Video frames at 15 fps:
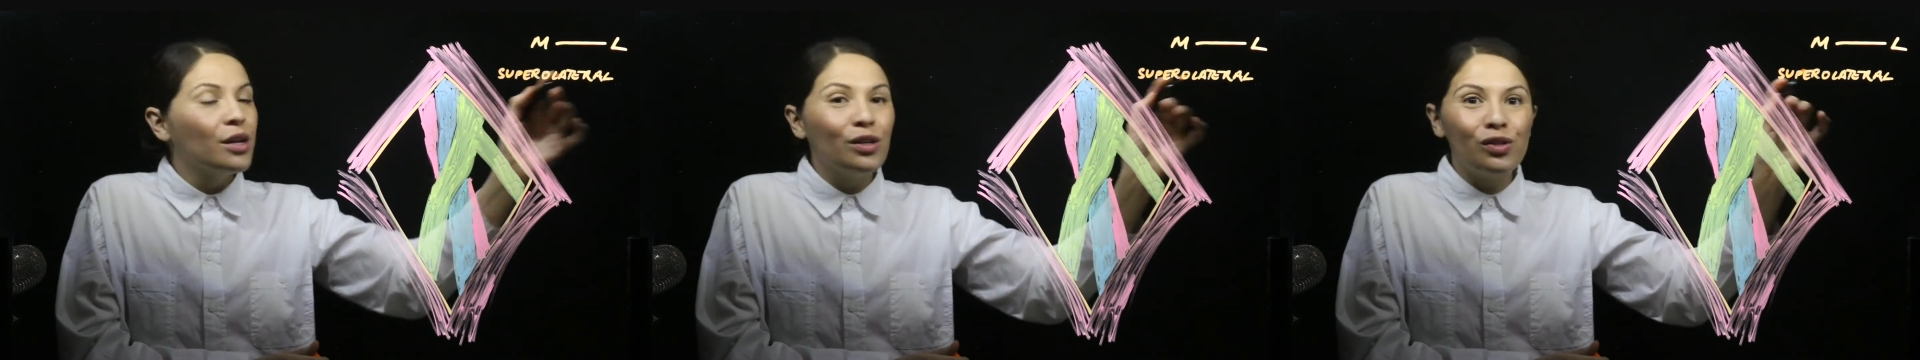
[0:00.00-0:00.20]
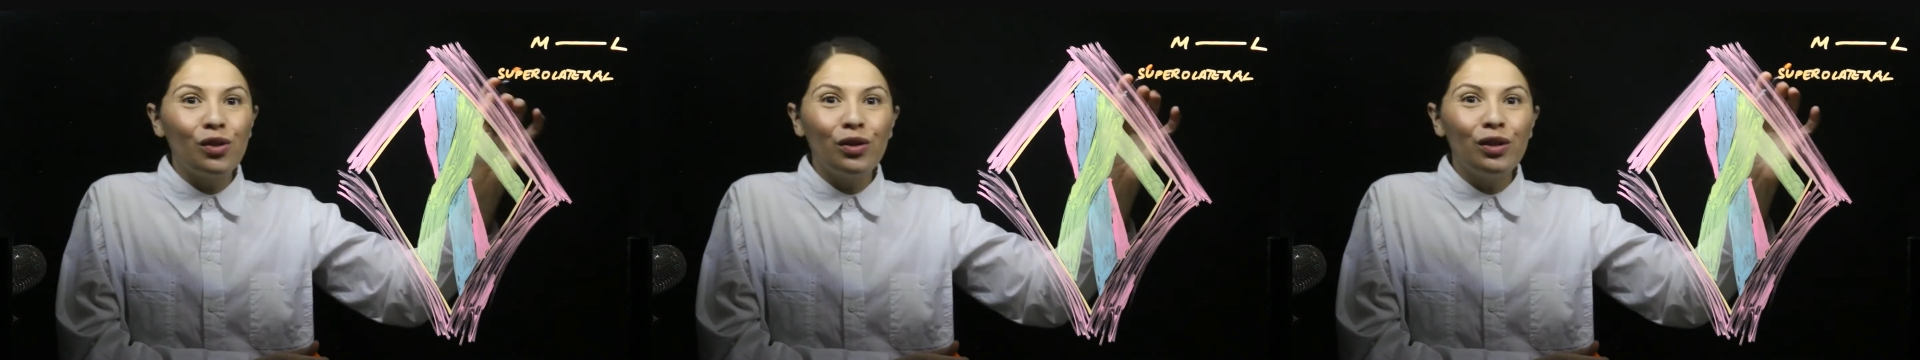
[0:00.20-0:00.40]

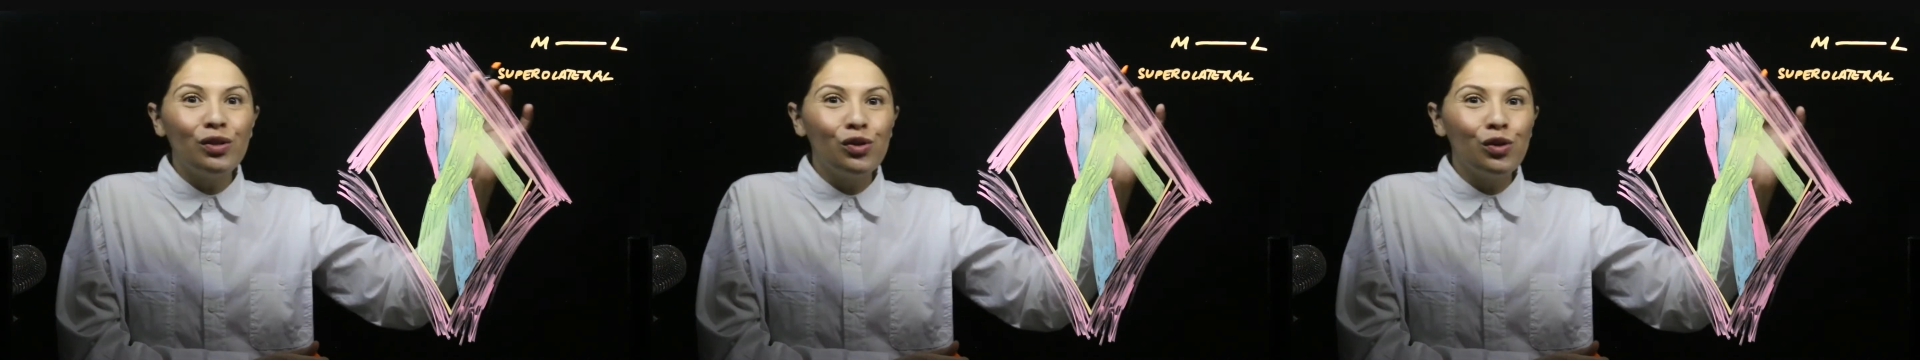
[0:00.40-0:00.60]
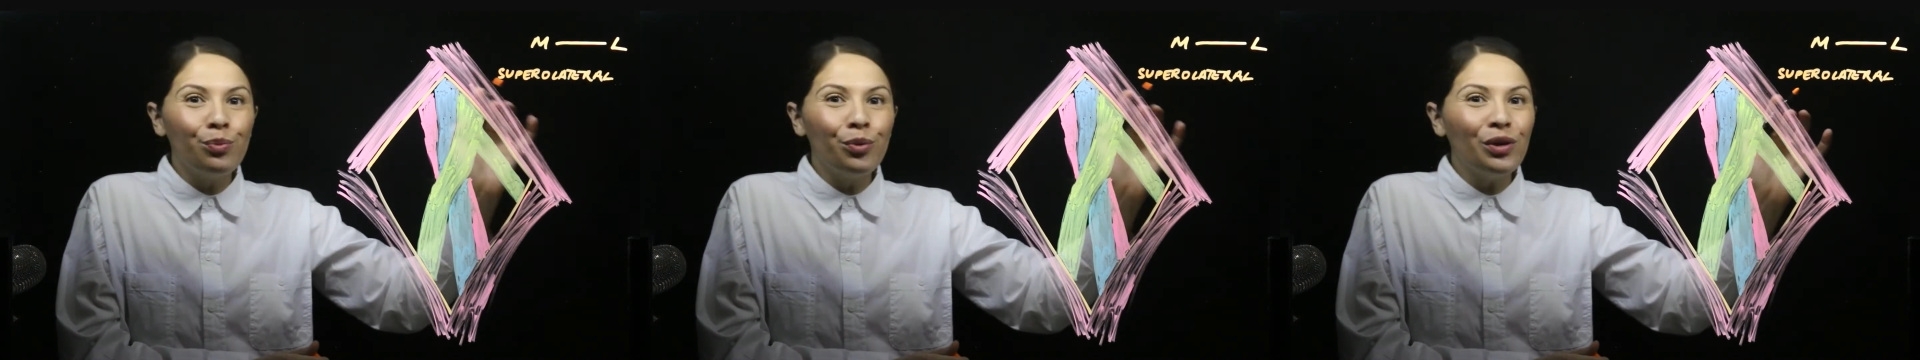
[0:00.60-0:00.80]
So the
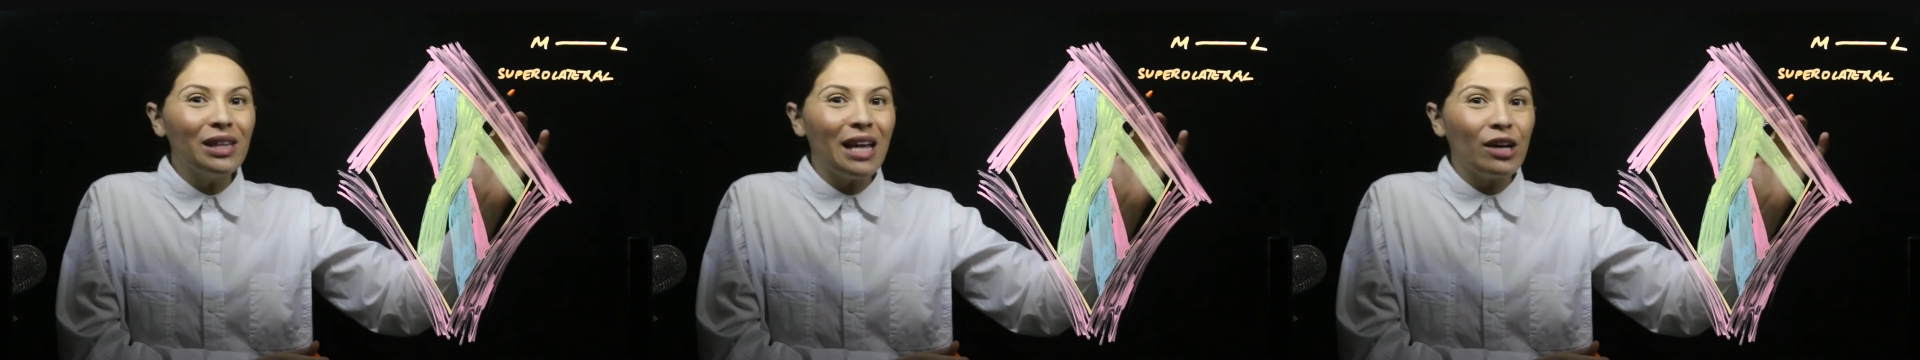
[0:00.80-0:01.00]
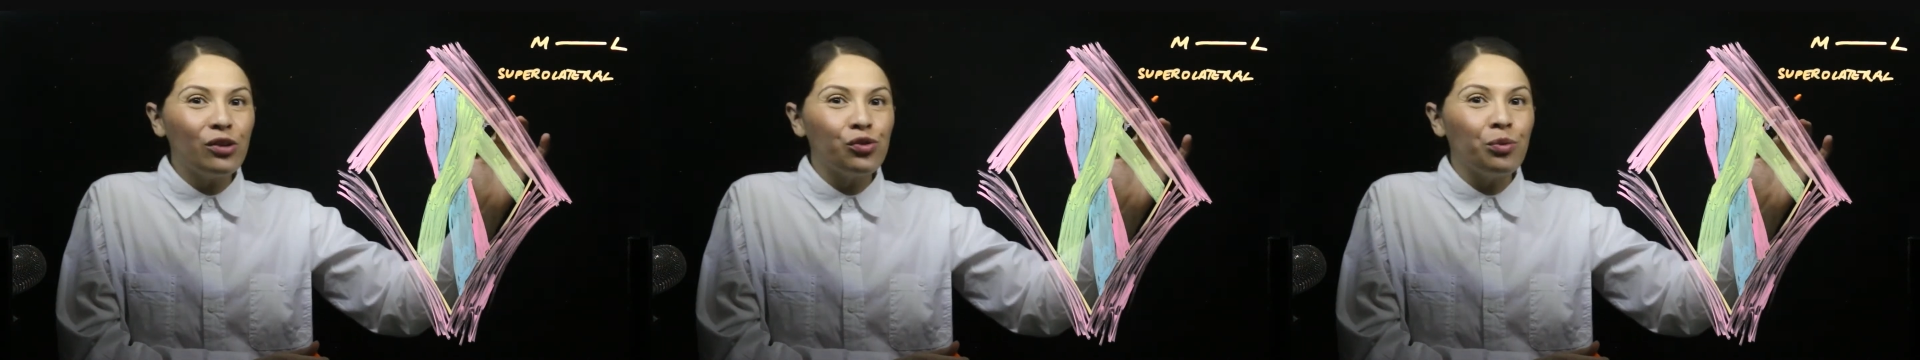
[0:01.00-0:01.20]

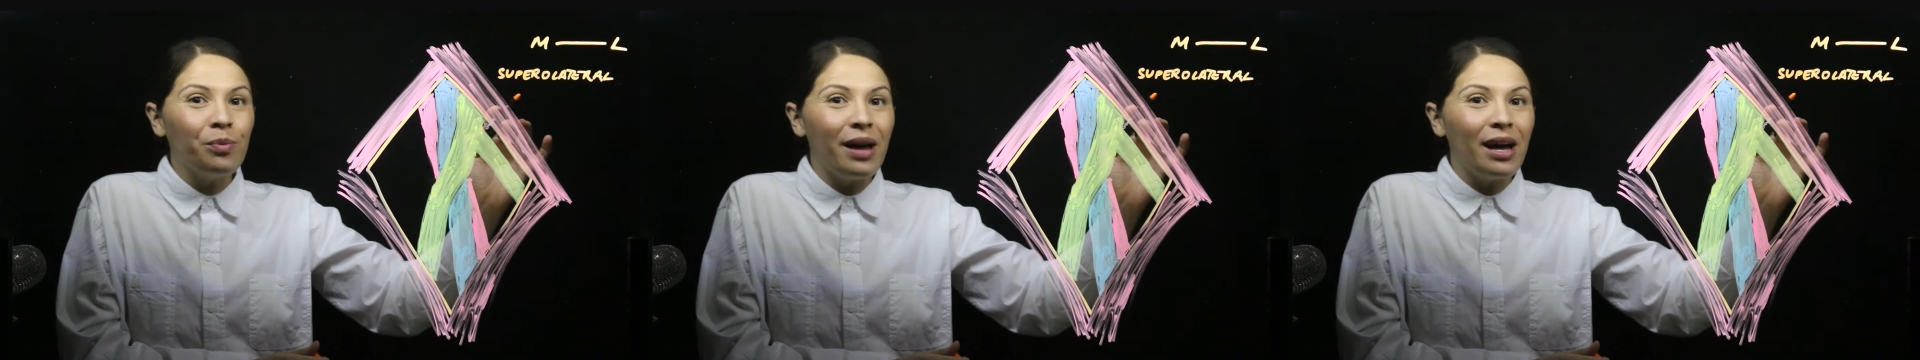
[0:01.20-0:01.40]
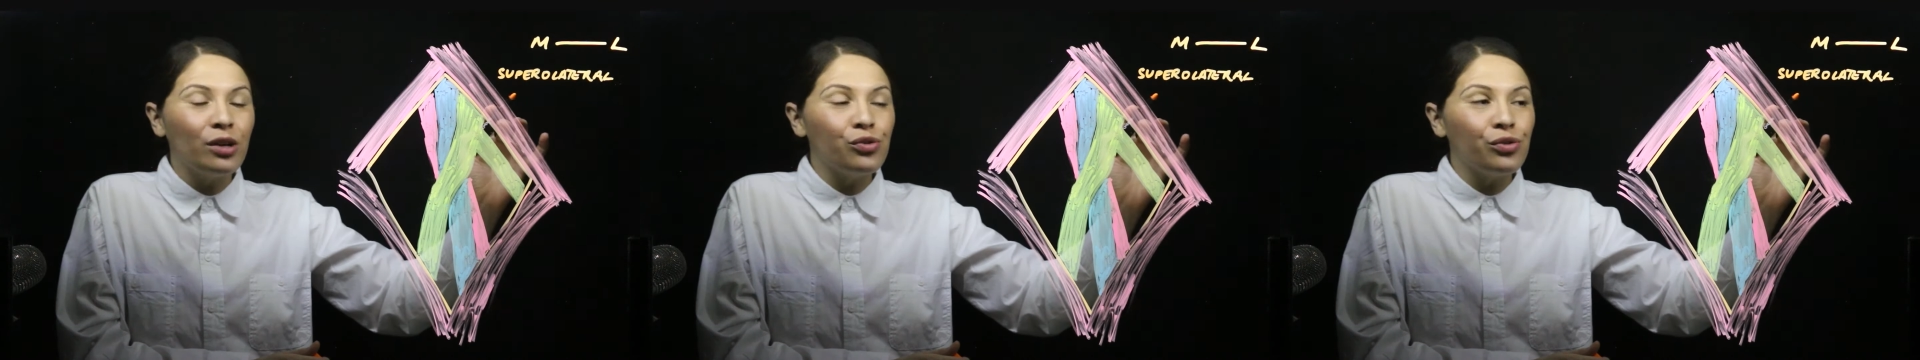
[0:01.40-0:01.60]
superolateral
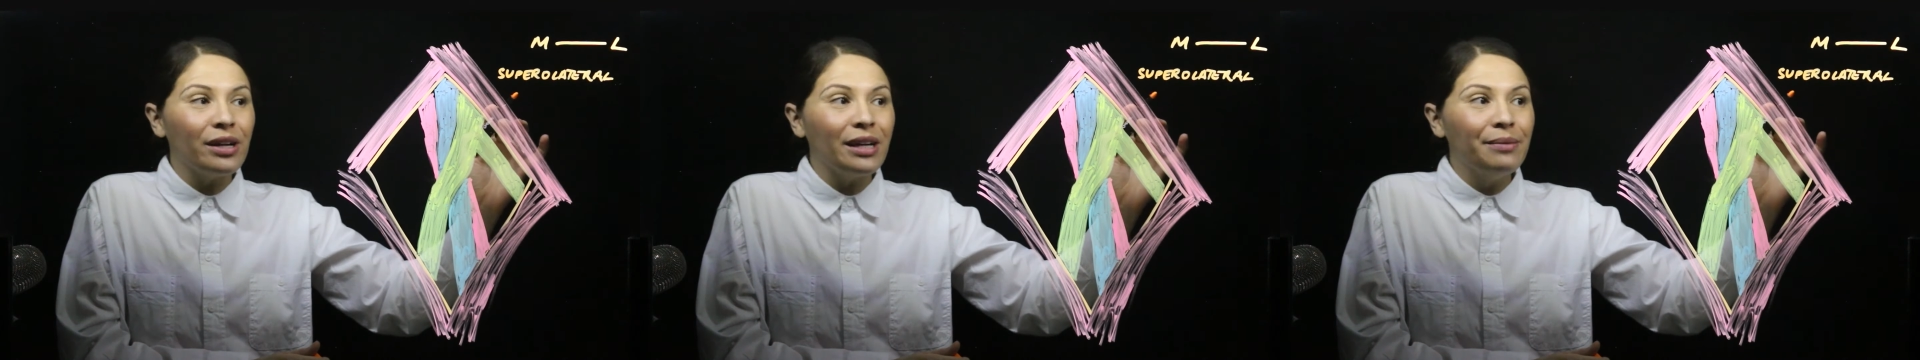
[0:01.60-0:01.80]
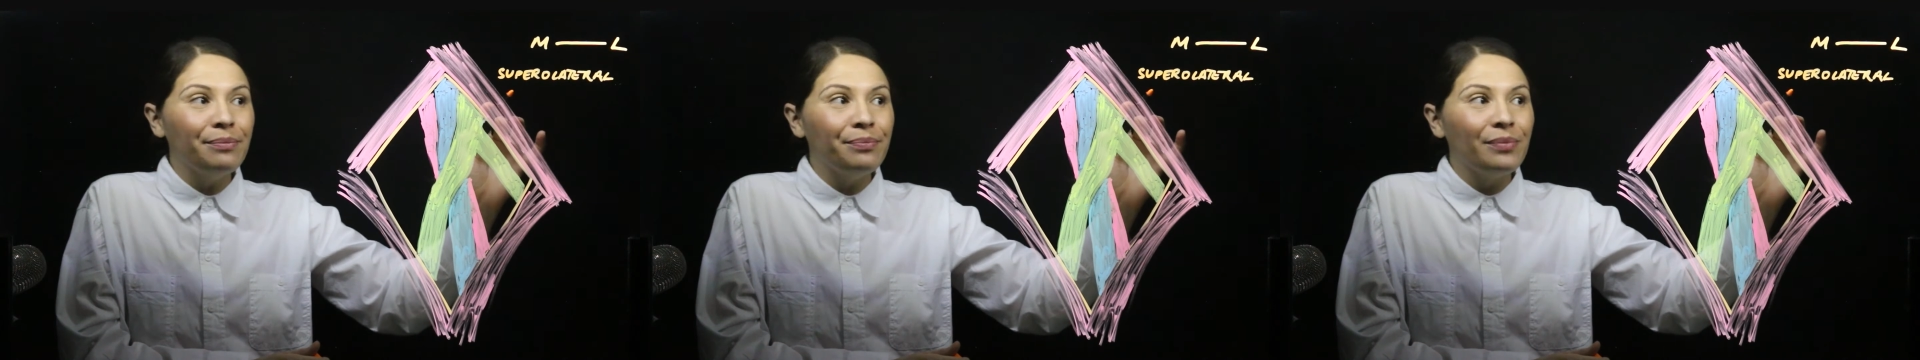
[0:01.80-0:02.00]

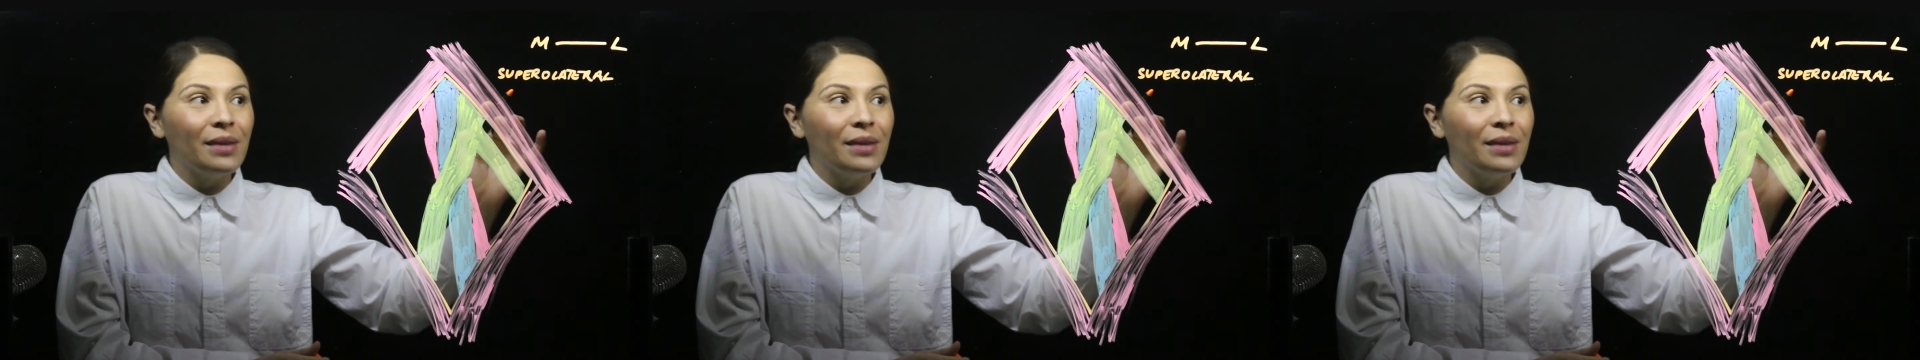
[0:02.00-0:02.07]
boundary